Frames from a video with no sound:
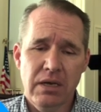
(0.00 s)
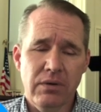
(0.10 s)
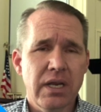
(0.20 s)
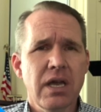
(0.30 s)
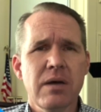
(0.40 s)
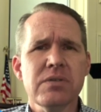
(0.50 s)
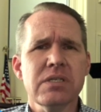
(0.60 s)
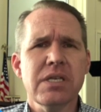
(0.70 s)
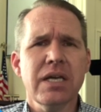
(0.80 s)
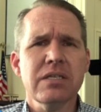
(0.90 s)
When He comes
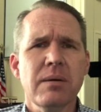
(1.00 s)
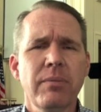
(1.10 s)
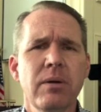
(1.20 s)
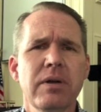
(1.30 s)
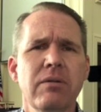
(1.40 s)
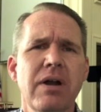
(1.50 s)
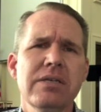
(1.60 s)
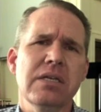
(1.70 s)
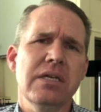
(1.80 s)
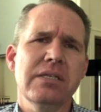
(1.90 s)
and takes up permanent
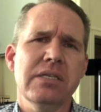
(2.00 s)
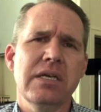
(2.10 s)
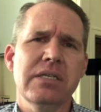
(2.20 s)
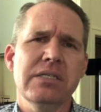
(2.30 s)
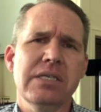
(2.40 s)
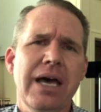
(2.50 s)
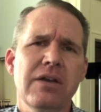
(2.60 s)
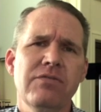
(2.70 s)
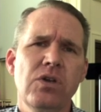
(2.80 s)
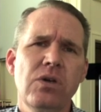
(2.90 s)
residence inside
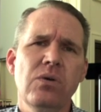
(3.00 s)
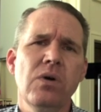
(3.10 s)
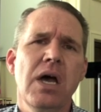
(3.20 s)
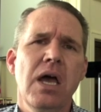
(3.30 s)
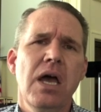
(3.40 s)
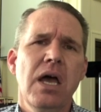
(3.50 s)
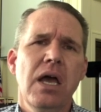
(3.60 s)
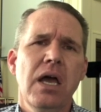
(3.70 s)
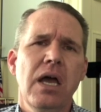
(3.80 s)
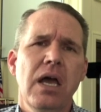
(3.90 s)
of you,
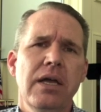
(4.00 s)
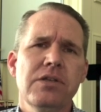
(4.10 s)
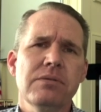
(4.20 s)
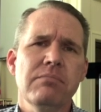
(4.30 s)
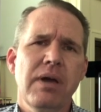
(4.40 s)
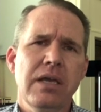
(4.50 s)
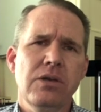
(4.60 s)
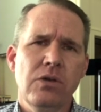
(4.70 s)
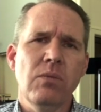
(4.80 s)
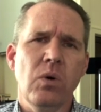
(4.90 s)
He's
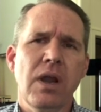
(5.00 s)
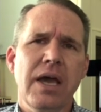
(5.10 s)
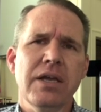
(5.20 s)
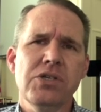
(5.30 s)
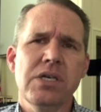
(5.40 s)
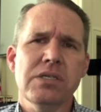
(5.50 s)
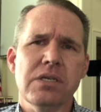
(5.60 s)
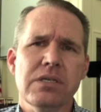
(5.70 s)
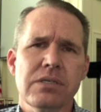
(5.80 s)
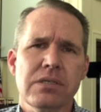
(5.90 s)
making you more like
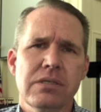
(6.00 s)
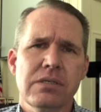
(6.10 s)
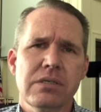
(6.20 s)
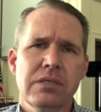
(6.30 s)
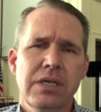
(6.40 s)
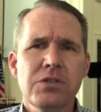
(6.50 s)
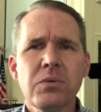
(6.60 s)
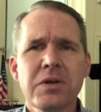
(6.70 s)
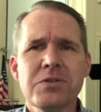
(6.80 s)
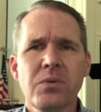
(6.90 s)
Jesus. That's
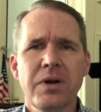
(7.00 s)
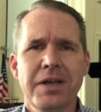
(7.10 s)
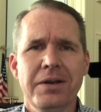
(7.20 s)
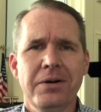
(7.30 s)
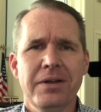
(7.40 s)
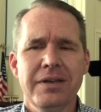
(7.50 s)
what He's working on.